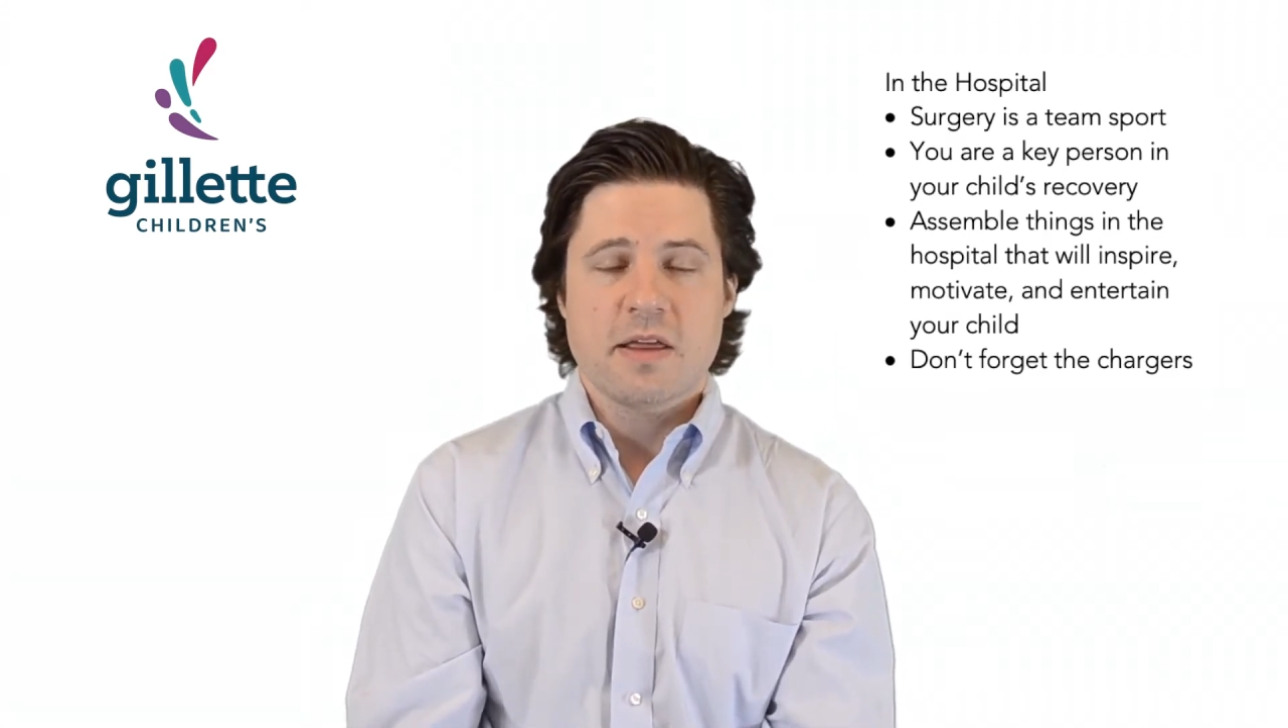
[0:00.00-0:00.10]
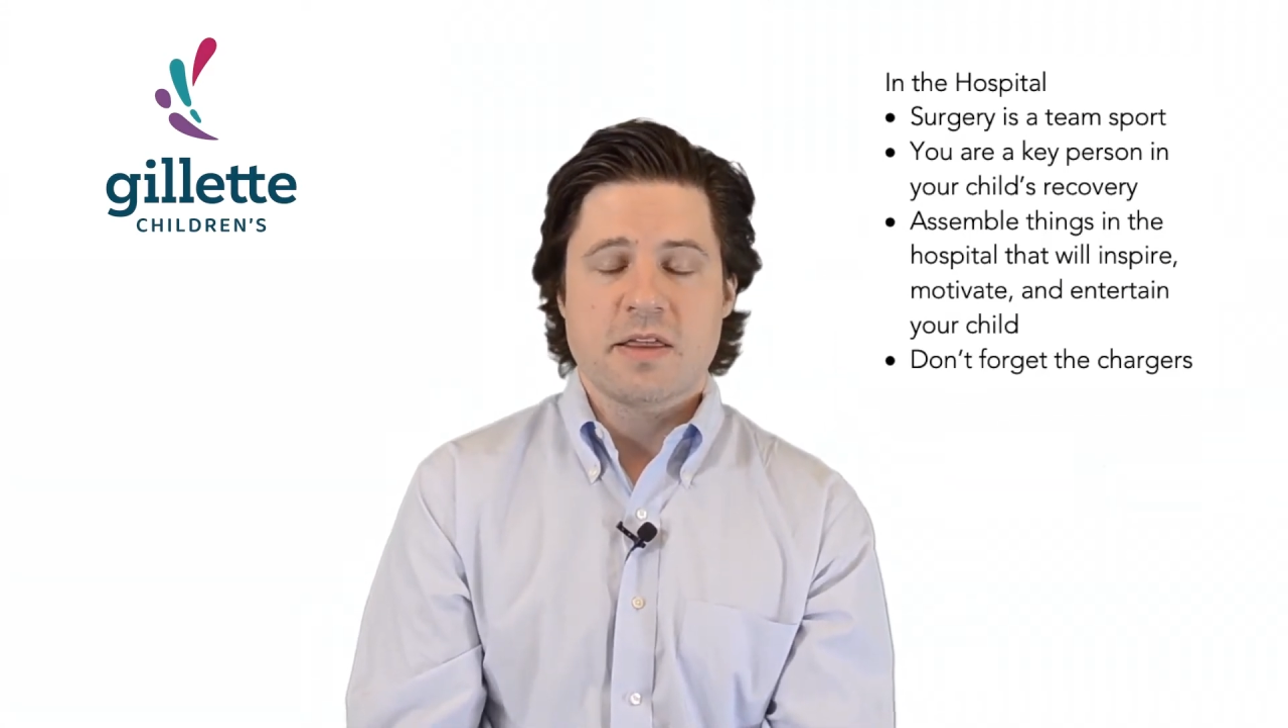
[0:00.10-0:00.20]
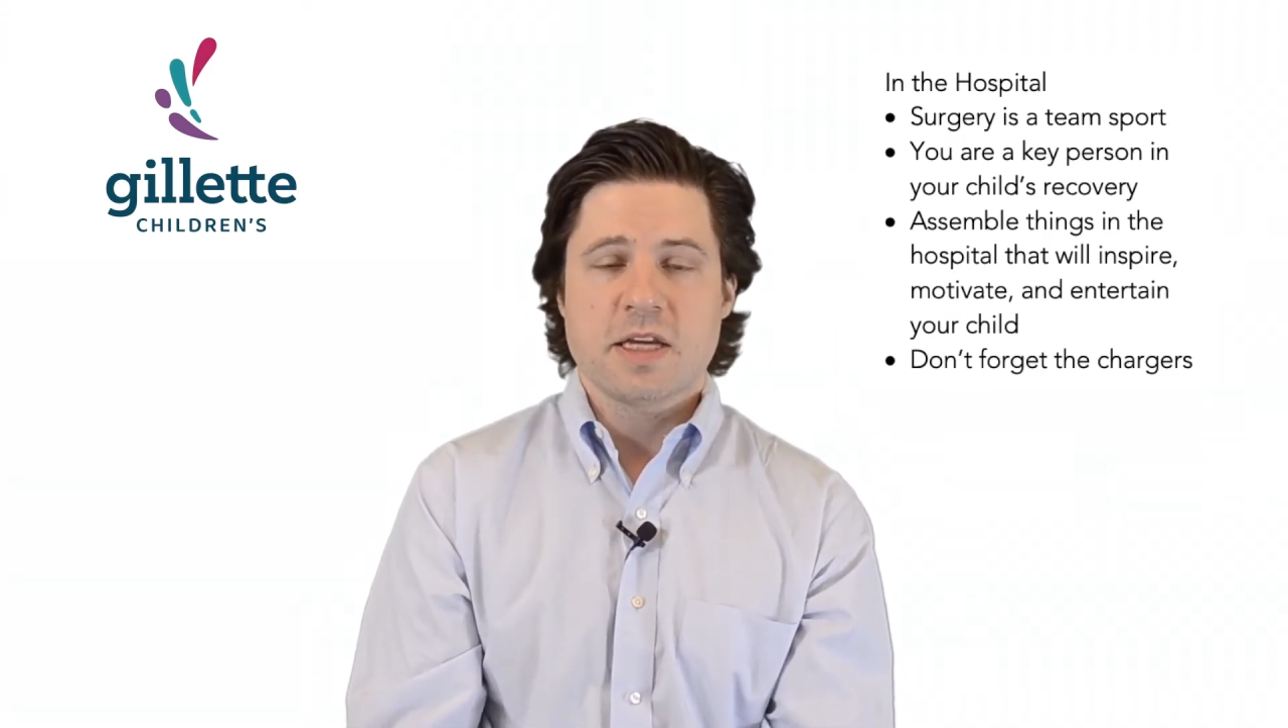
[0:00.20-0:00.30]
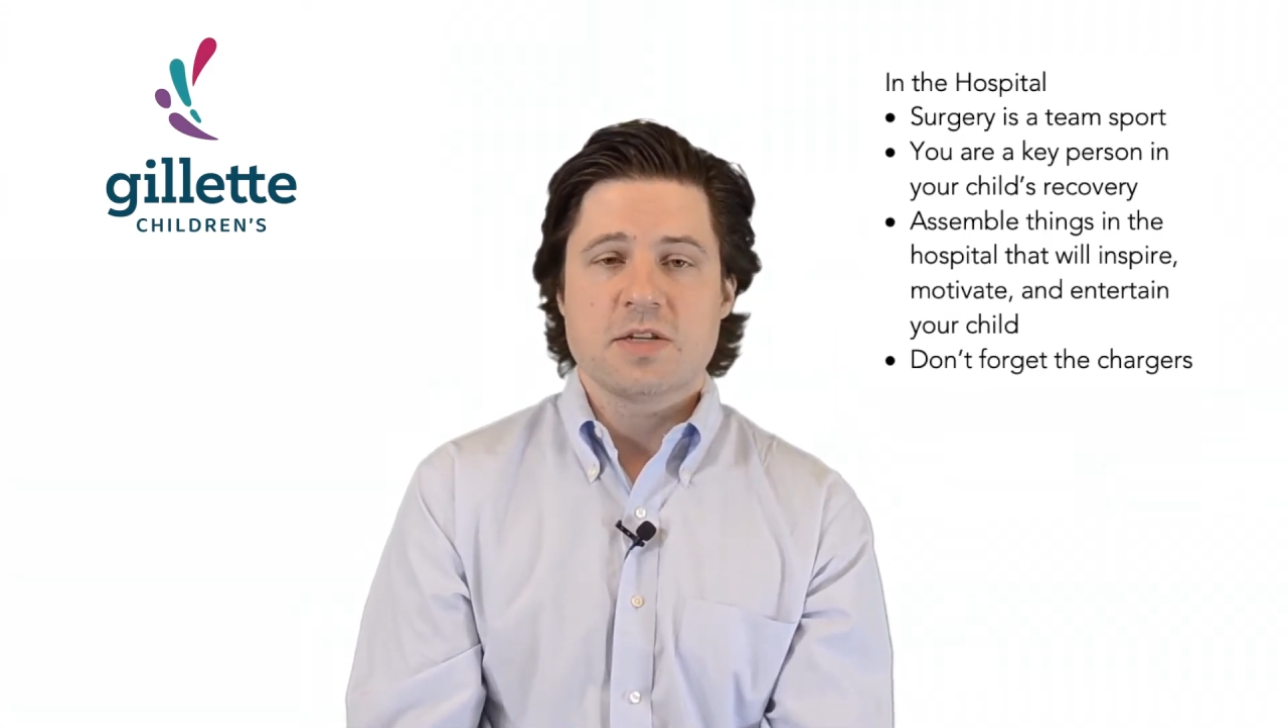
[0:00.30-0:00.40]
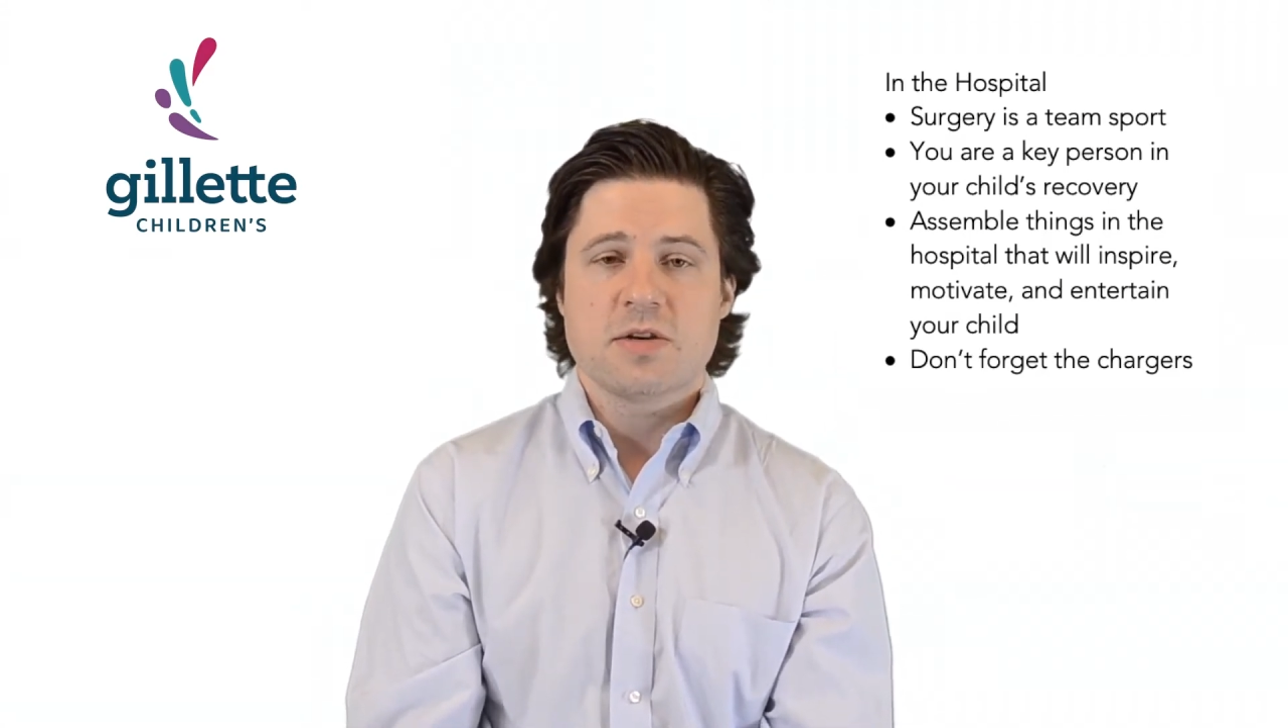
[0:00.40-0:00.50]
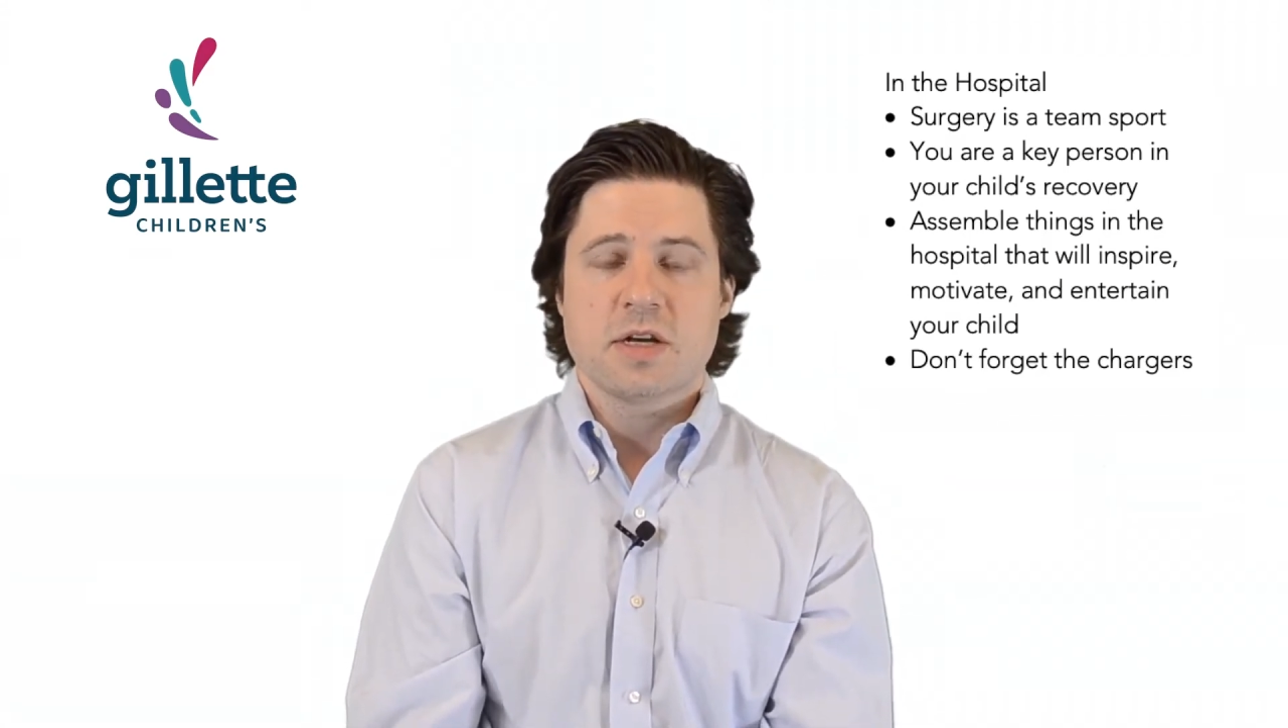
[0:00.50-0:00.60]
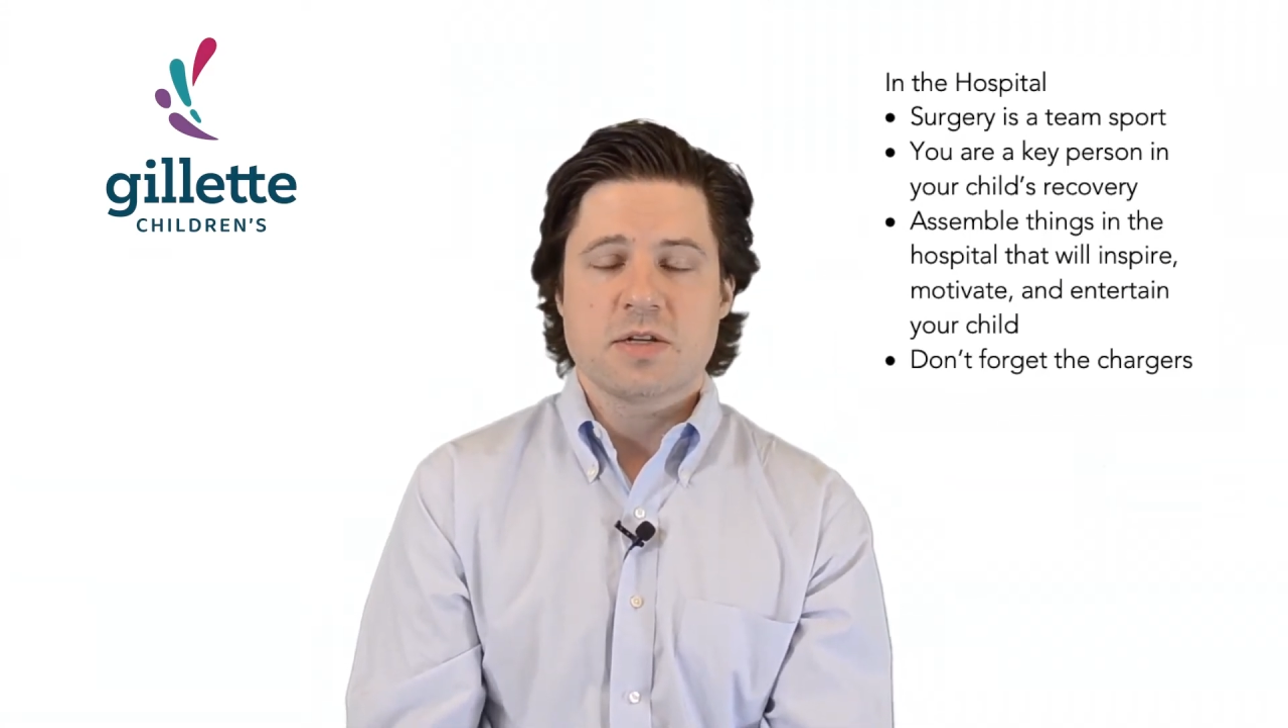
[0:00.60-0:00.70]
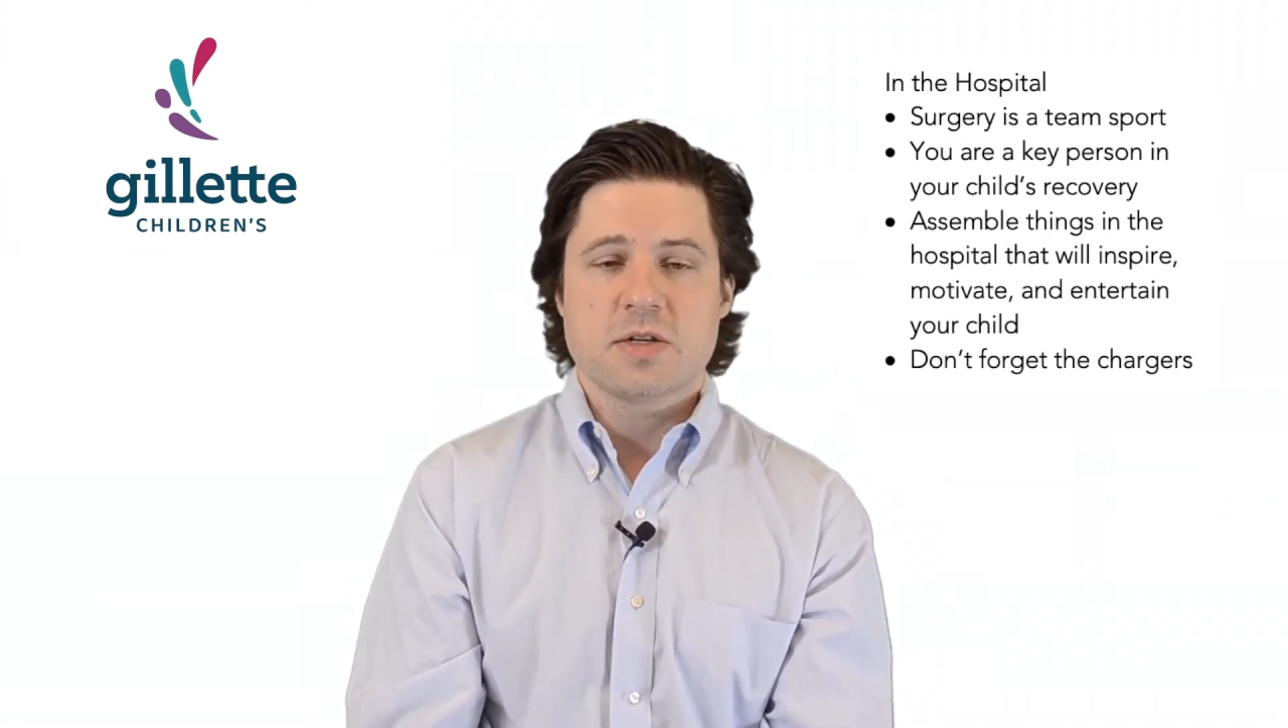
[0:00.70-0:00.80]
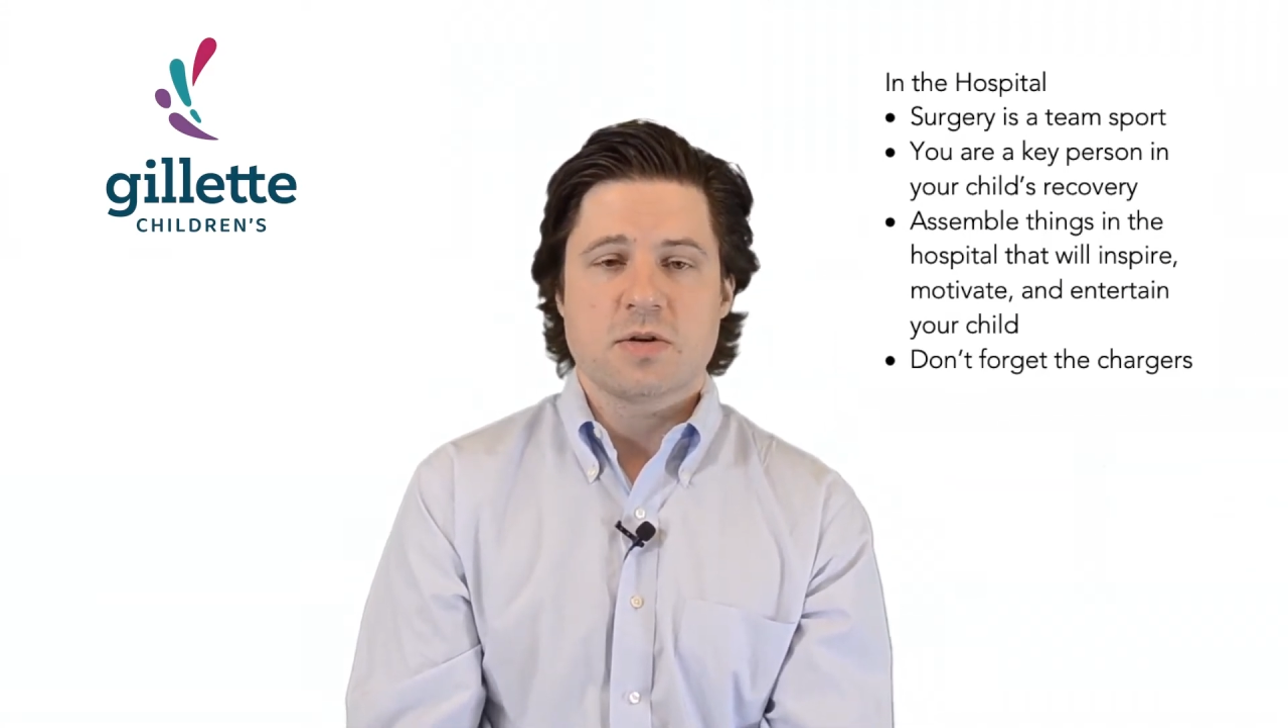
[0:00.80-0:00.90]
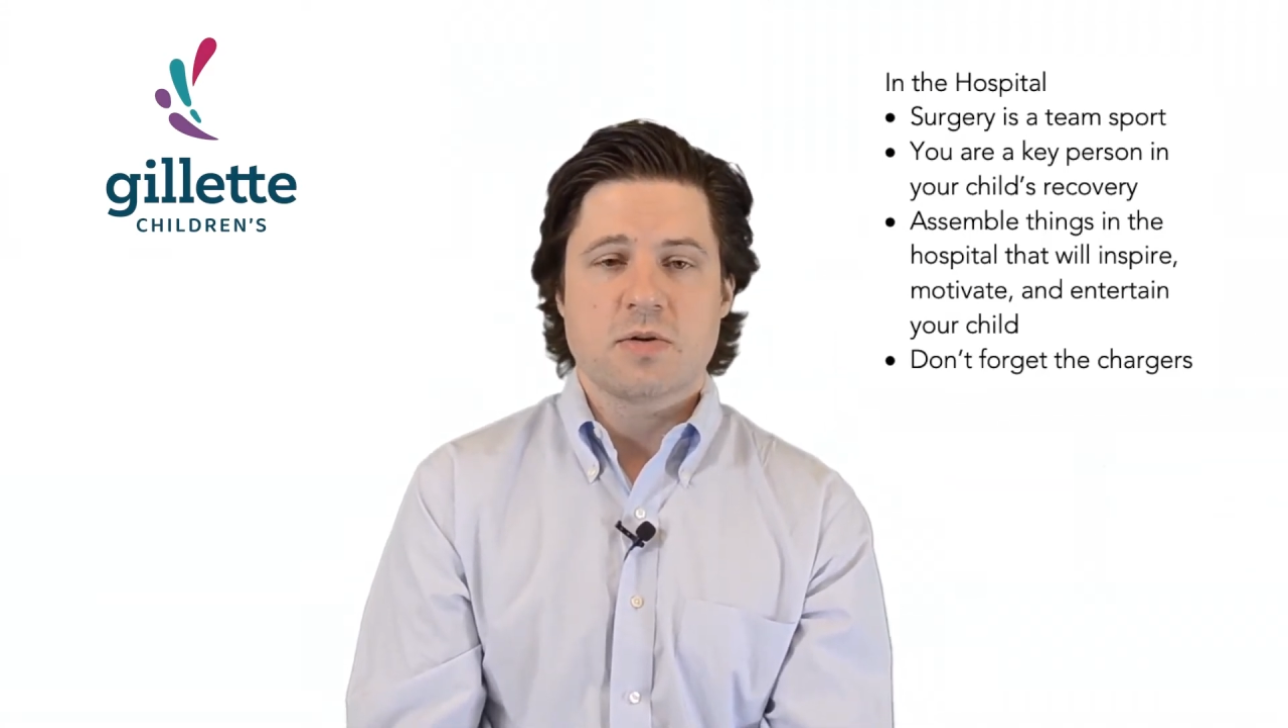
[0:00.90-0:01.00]
Things you can
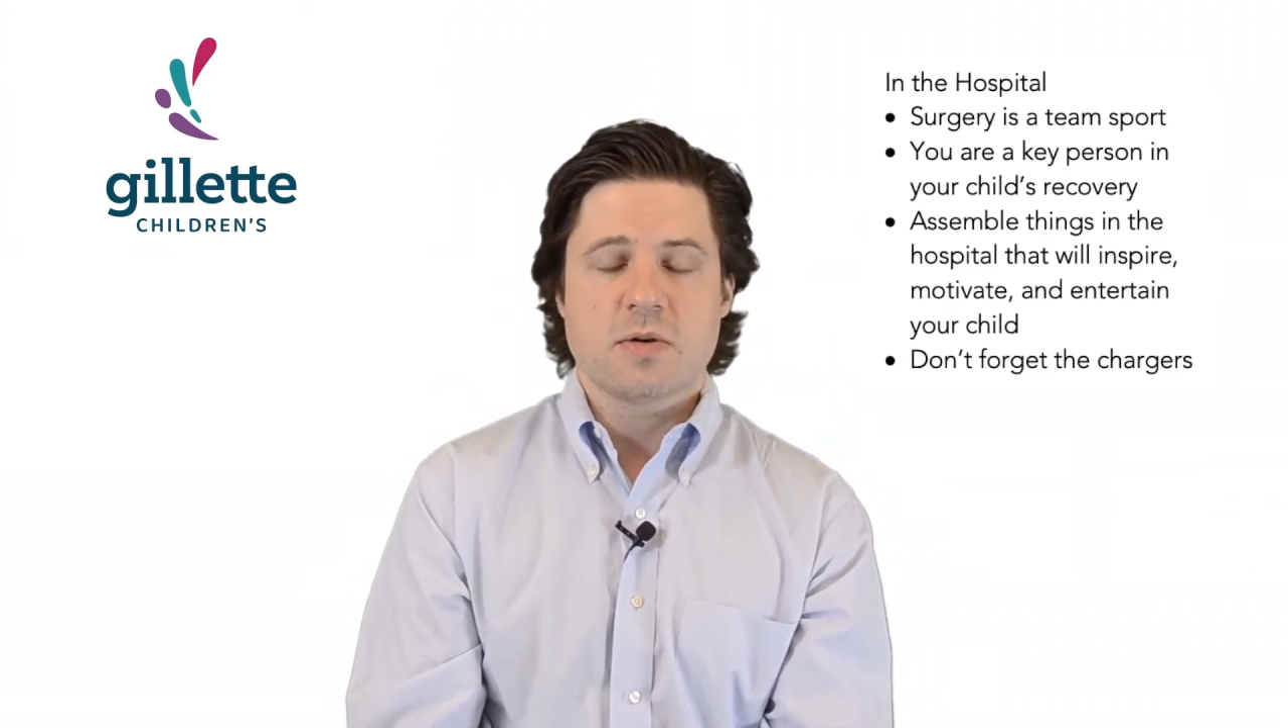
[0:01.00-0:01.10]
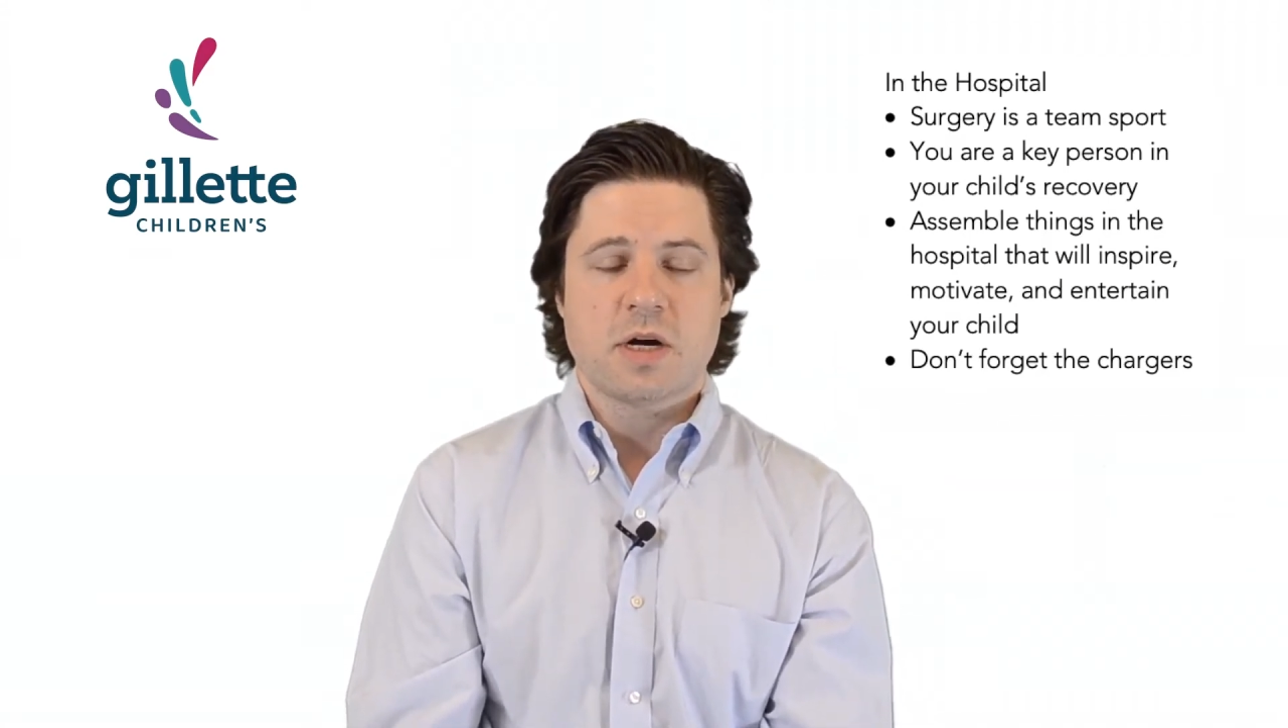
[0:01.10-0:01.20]
do